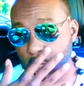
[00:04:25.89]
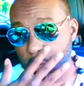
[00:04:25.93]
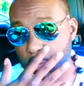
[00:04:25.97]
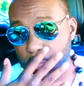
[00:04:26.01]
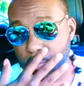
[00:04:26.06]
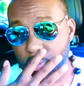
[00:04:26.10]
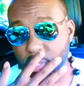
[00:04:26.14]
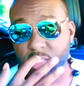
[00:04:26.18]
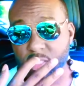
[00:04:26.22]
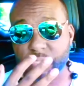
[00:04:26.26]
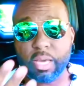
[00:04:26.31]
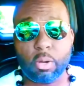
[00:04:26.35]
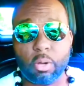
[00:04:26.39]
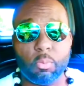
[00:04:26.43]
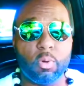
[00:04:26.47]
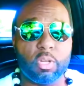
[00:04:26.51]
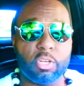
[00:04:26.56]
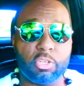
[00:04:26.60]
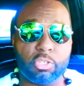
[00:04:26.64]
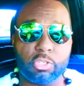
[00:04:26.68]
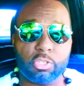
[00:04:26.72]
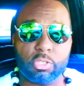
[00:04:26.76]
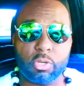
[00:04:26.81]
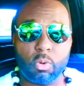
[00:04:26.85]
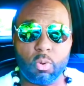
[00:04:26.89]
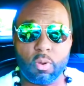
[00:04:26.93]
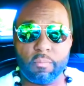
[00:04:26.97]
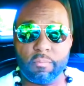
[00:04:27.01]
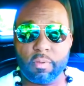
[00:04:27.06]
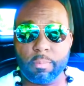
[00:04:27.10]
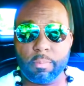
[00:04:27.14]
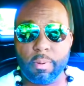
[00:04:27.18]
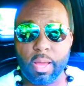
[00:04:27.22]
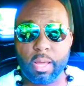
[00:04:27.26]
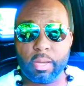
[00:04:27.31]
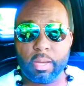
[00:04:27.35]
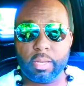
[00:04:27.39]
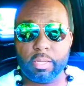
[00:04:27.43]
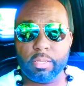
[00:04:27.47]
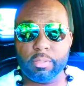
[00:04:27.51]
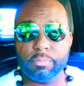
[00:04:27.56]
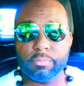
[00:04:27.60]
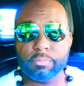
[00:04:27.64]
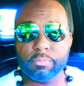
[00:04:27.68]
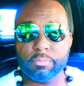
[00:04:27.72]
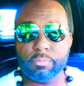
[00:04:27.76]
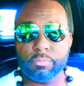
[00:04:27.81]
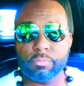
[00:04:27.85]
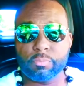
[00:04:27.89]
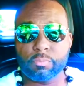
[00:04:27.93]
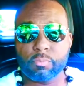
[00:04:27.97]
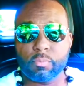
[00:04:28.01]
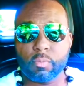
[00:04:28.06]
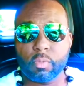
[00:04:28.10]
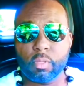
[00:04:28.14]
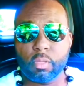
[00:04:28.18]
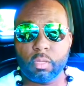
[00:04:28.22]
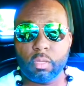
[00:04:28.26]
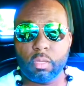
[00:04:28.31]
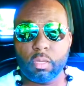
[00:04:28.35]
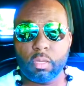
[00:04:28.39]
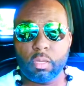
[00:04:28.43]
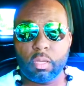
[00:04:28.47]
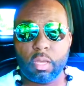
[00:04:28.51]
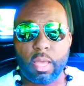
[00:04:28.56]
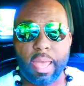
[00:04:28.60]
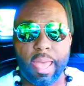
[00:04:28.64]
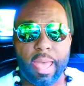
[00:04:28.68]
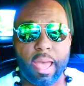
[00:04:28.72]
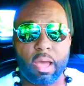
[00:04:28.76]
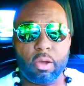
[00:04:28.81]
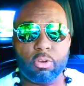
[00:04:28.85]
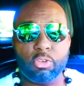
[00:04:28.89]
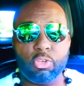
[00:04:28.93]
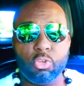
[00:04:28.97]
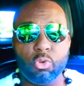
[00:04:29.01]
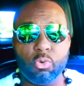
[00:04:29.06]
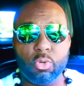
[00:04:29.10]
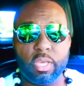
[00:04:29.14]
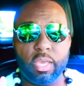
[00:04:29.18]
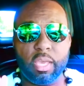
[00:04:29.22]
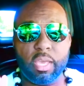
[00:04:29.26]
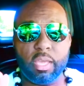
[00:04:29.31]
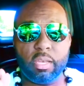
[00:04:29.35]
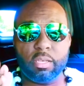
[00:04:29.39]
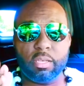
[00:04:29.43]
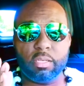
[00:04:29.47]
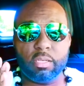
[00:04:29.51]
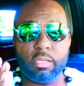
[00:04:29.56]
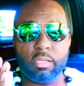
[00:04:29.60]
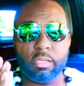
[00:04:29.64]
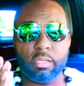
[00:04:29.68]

because I want to show everybody how you can